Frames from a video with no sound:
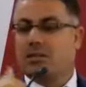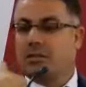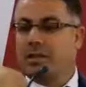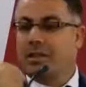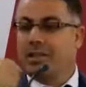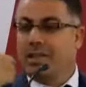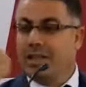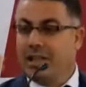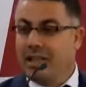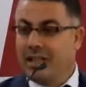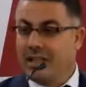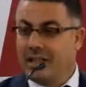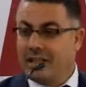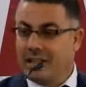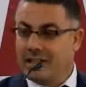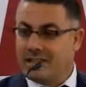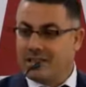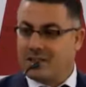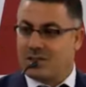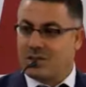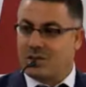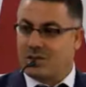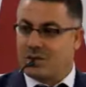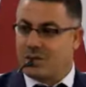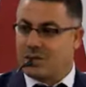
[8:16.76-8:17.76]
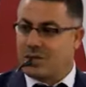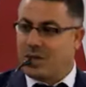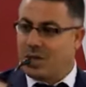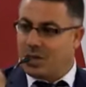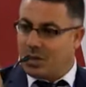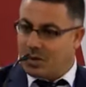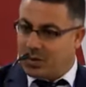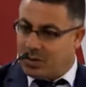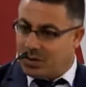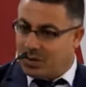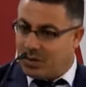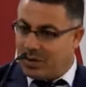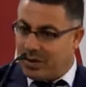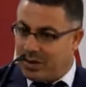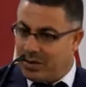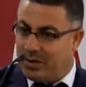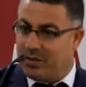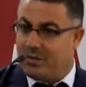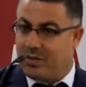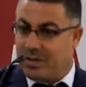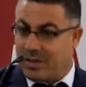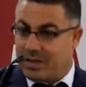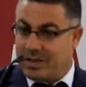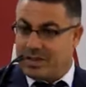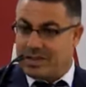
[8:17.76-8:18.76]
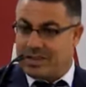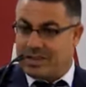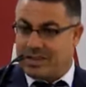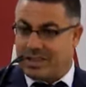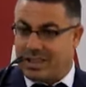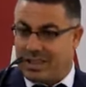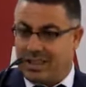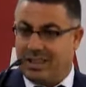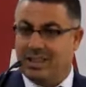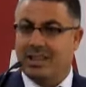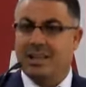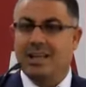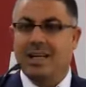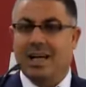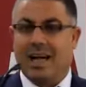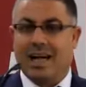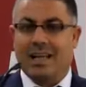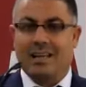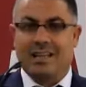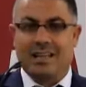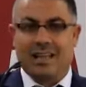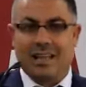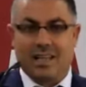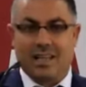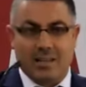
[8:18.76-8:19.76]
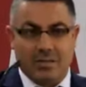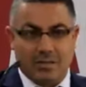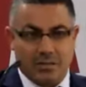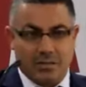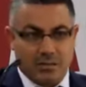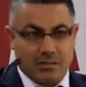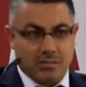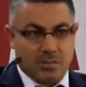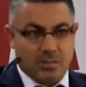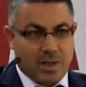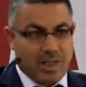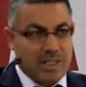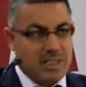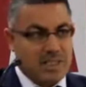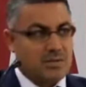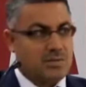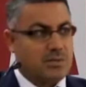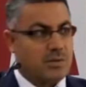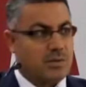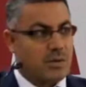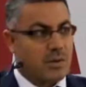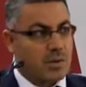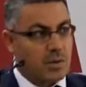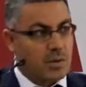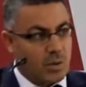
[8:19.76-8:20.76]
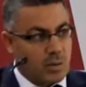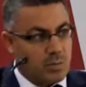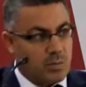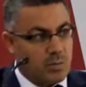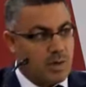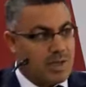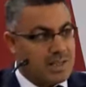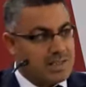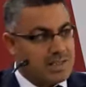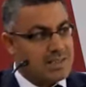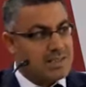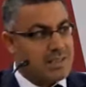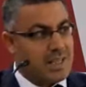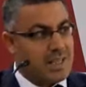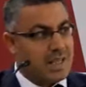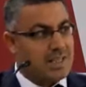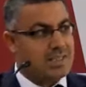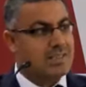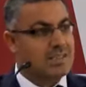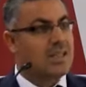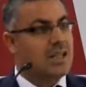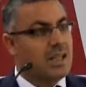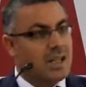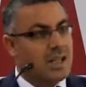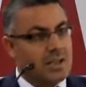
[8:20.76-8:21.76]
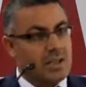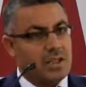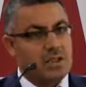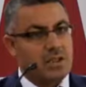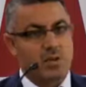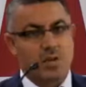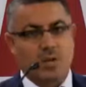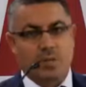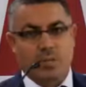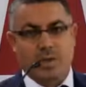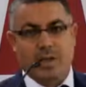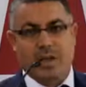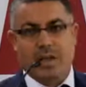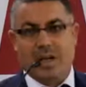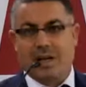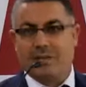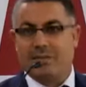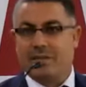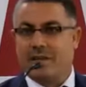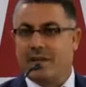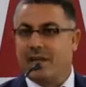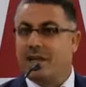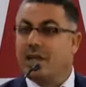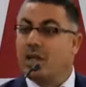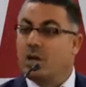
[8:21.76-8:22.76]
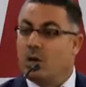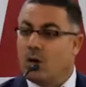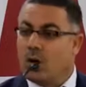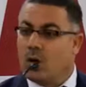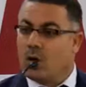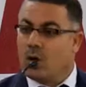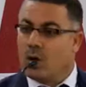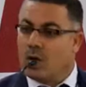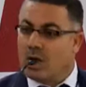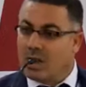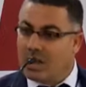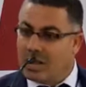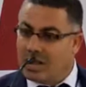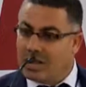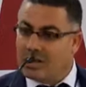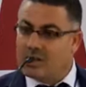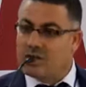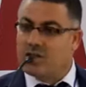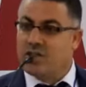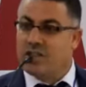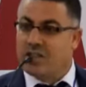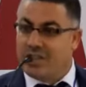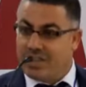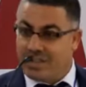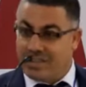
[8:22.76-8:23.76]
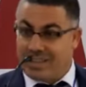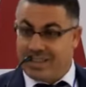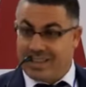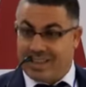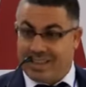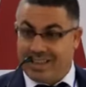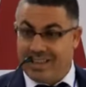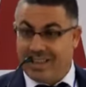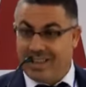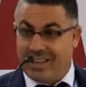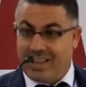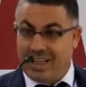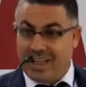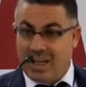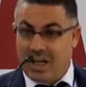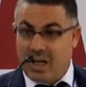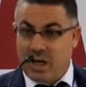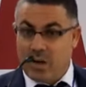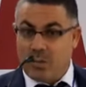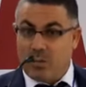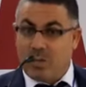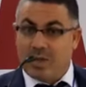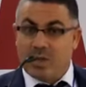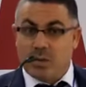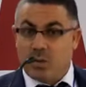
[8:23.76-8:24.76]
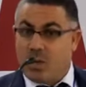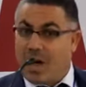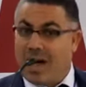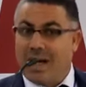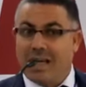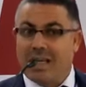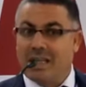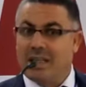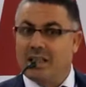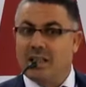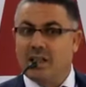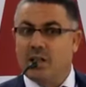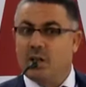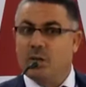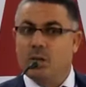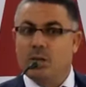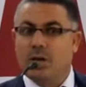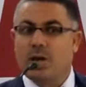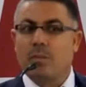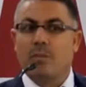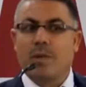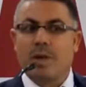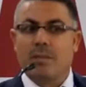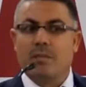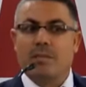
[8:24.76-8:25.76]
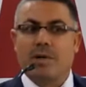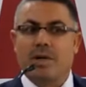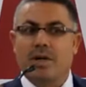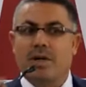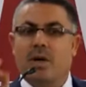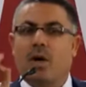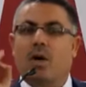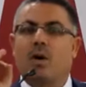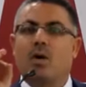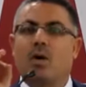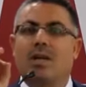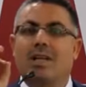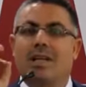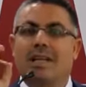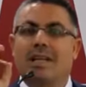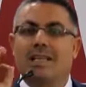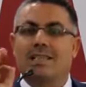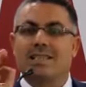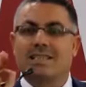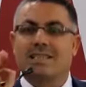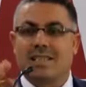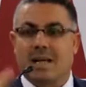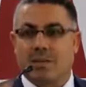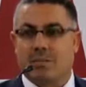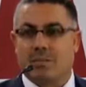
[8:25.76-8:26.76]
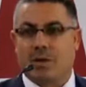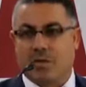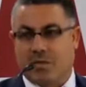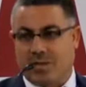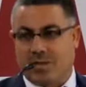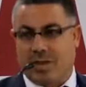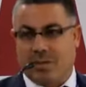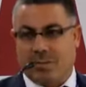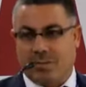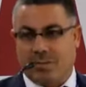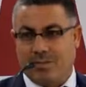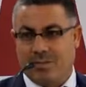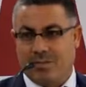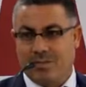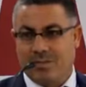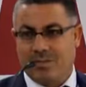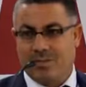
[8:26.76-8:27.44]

years to go to university, and then +4 or +6, this will be a very long journey. But why do you remember only some of them?